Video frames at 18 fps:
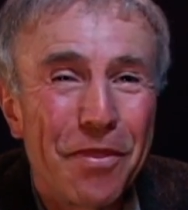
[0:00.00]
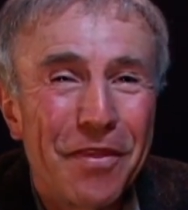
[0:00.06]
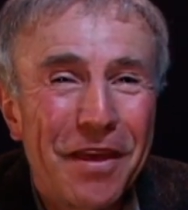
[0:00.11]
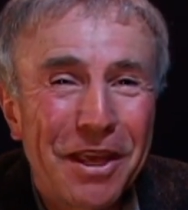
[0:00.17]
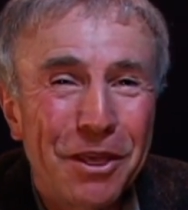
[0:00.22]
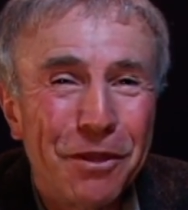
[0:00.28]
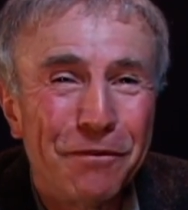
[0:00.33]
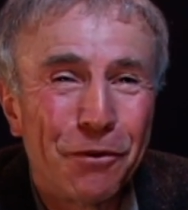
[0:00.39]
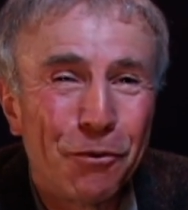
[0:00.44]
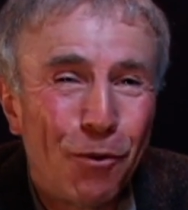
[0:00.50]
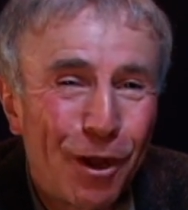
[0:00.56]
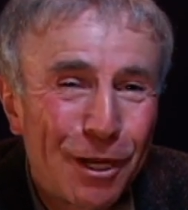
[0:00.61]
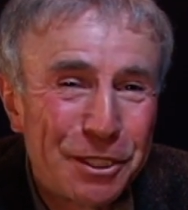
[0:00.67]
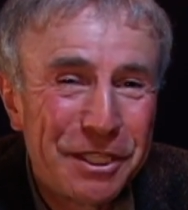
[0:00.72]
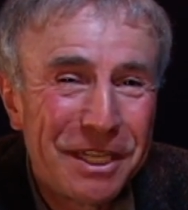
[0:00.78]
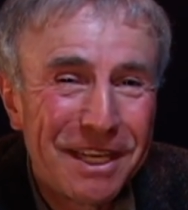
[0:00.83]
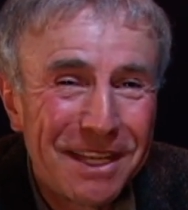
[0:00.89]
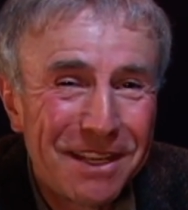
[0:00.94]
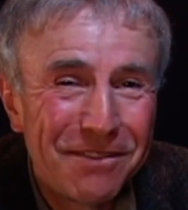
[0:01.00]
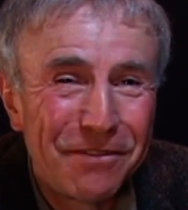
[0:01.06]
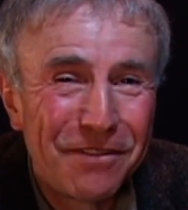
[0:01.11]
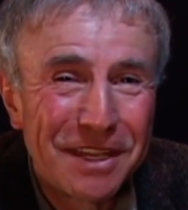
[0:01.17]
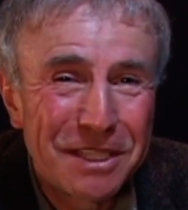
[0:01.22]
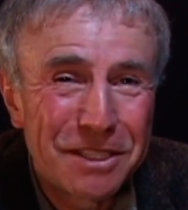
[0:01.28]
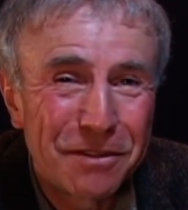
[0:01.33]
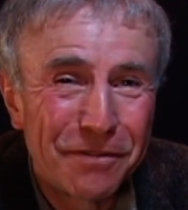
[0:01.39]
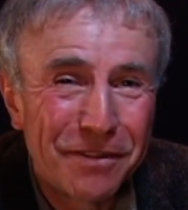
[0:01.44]
Thank you for watching
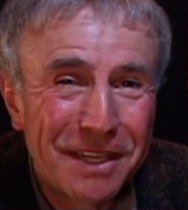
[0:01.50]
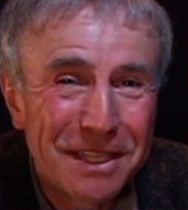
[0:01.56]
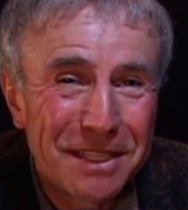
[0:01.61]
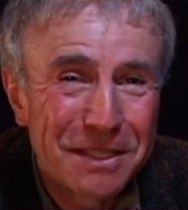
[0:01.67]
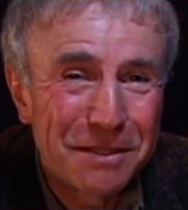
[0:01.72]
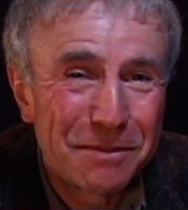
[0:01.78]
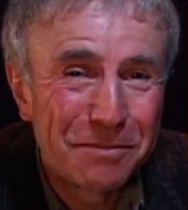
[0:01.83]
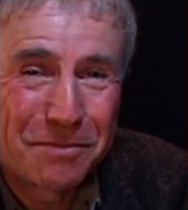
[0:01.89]
Face to Face.